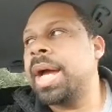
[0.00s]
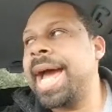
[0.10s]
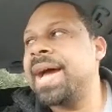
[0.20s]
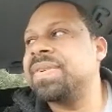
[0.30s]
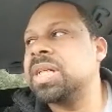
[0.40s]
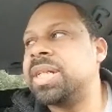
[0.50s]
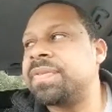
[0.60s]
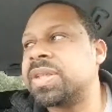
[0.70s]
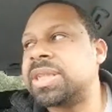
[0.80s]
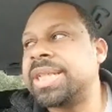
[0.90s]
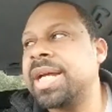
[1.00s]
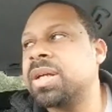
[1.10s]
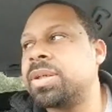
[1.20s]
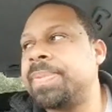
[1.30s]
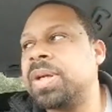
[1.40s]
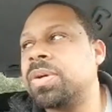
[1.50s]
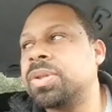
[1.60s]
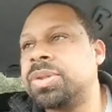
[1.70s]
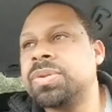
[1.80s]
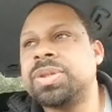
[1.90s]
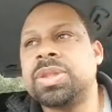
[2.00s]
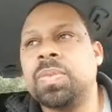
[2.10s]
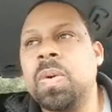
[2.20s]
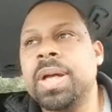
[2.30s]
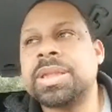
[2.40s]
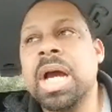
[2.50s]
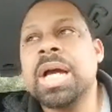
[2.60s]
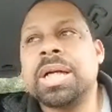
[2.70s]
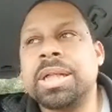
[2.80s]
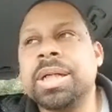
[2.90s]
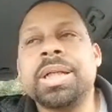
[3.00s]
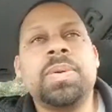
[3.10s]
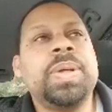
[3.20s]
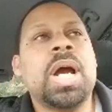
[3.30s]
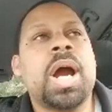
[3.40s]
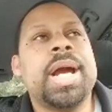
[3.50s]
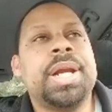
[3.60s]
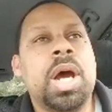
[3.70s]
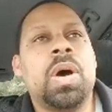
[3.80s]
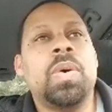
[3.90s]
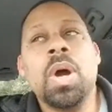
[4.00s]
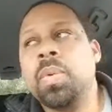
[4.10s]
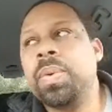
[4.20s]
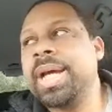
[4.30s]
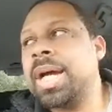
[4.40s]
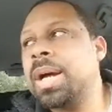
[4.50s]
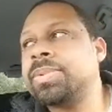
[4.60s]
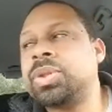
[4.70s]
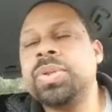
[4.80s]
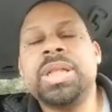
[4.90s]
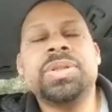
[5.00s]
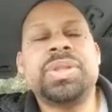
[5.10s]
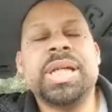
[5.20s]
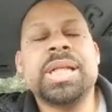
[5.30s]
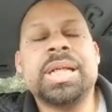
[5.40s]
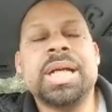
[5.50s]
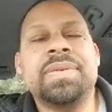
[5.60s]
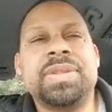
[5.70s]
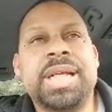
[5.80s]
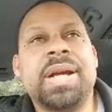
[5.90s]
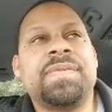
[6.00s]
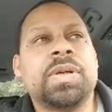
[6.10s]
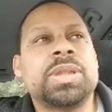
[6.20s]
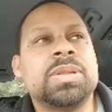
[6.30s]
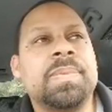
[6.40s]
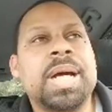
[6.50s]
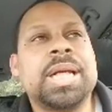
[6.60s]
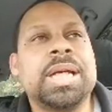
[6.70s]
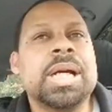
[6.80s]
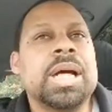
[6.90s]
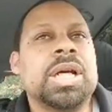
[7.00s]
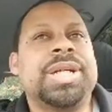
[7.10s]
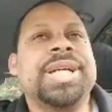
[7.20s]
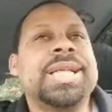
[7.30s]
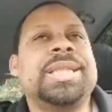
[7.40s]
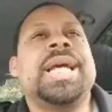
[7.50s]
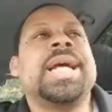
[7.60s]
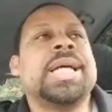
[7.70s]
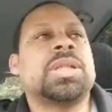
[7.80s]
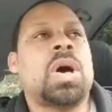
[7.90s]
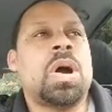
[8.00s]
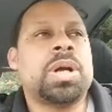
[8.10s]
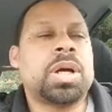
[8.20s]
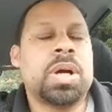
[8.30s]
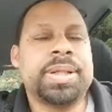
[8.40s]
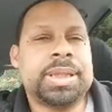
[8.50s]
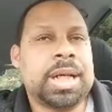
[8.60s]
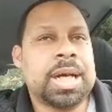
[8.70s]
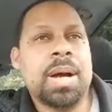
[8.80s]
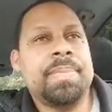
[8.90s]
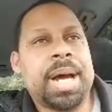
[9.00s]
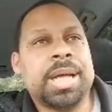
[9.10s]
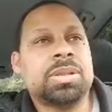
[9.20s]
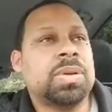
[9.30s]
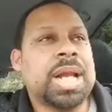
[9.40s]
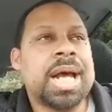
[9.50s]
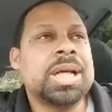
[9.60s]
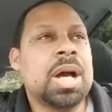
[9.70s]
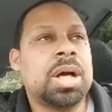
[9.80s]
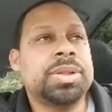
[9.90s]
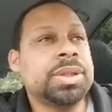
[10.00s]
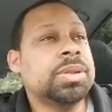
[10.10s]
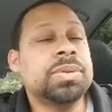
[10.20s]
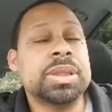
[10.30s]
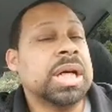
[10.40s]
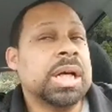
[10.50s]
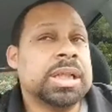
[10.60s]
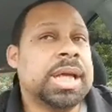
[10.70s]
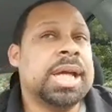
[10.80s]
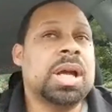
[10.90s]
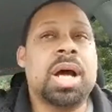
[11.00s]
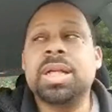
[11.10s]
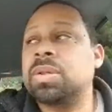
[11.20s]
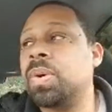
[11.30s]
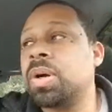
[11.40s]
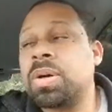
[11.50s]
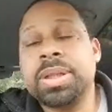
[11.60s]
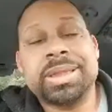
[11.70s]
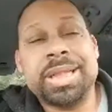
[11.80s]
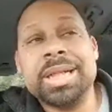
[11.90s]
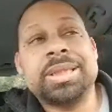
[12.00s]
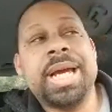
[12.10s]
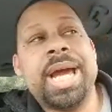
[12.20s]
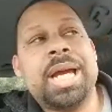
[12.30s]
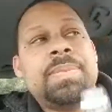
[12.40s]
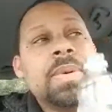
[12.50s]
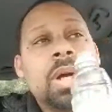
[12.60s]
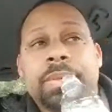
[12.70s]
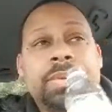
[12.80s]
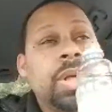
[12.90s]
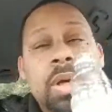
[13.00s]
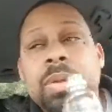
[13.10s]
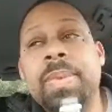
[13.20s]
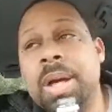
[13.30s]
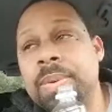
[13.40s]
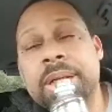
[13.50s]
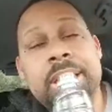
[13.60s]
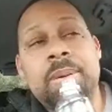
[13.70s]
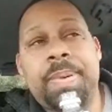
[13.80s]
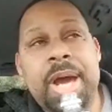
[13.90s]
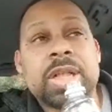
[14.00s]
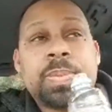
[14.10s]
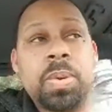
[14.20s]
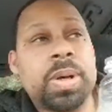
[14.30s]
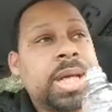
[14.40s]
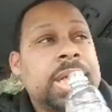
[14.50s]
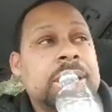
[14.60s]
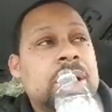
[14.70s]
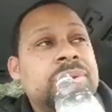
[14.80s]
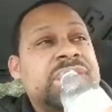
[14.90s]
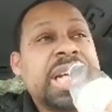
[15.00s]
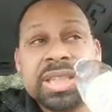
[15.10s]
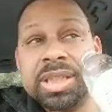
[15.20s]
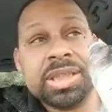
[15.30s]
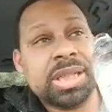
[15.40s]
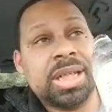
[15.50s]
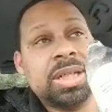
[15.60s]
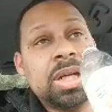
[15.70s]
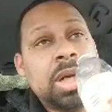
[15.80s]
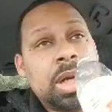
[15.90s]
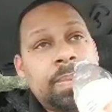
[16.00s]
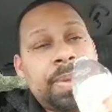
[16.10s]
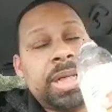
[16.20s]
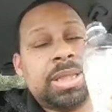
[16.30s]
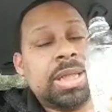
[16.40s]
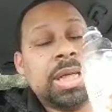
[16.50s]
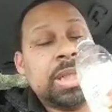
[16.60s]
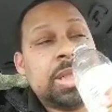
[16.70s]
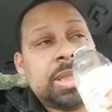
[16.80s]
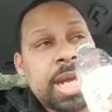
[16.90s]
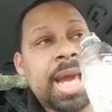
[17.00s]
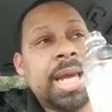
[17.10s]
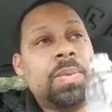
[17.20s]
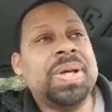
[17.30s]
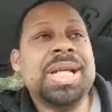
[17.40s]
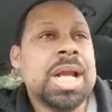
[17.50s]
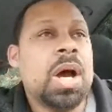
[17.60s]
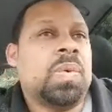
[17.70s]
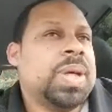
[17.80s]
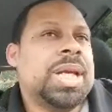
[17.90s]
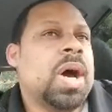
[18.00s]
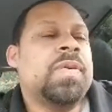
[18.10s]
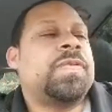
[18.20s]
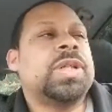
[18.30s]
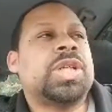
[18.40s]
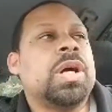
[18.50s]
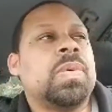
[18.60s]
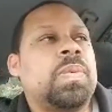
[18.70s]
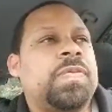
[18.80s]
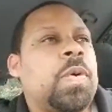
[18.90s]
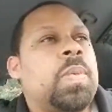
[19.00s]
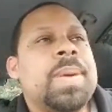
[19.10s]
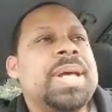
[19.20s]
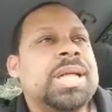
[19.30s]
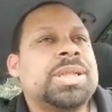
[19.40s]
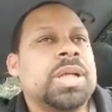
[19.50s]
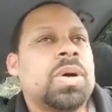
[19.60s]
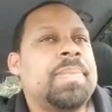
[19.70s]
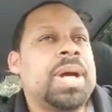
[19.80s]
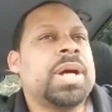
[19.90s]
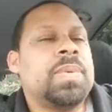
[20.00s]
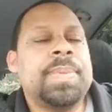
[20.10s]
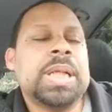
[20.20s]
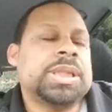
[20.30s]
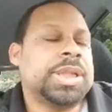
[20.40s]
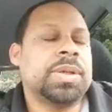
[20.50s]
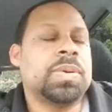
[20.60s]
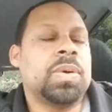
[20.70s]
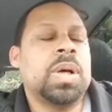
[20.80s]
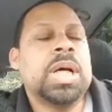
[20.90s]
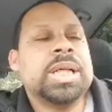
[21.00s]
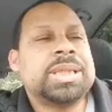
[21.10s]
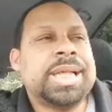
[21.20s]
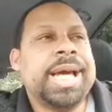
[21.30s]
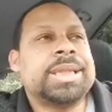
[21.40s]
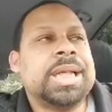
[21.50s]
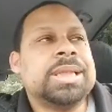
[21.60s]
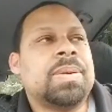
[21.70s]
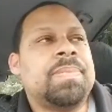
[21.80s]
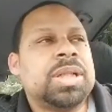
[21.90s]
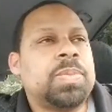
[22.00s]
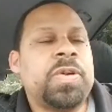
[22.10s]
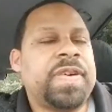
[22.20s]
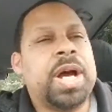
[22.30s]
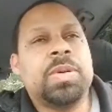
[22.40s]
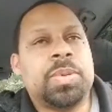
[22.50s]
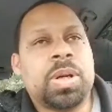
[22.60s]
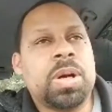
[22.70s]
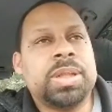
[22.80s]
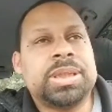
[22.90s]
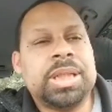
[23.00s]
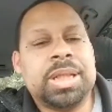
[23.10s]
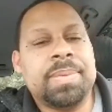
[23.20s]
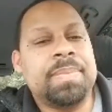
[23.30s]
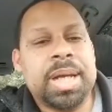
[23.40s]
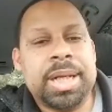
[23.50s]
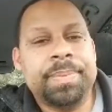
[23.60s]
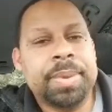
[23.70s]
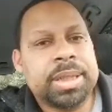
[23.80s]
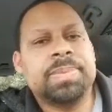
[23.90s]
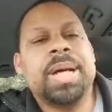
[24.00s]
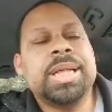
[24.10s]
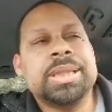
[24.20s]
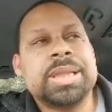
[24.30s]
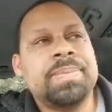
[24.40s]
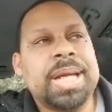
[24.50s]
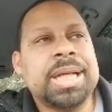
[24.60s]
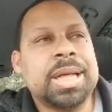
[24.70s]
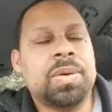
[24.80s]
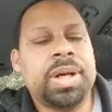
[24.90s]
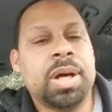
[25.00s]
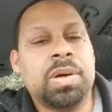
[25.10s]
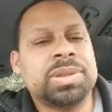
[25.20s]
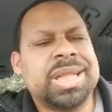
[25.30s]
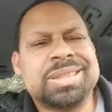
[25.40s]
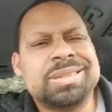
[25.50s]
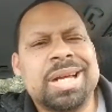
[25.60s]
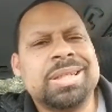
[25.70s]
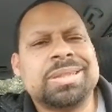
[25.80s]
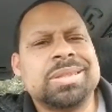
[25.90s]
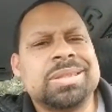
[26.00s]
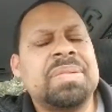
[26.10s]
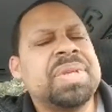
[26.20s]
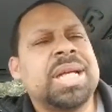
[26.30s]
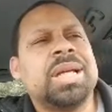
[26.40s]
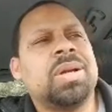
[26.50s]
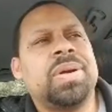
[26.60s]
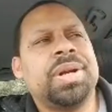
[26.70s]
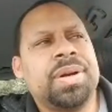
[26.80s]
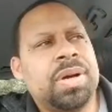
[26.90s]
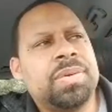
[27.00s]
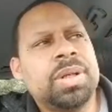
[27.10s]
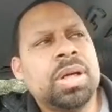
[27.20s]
having a different standard depending on the dude she wants, clearly we already know when it comes to the utility of dick versus money, good dick is a harder currency to come by. So a lot of y'all dudes that y'all need to work on your sex game. You know, you might want to get a passport and get those sessions in. But at the end of the day, we know for women in general, American women in general, sex is a much more valuable currency than money because money is something they can get on their own. Sex is not necessarily something they can get on their own.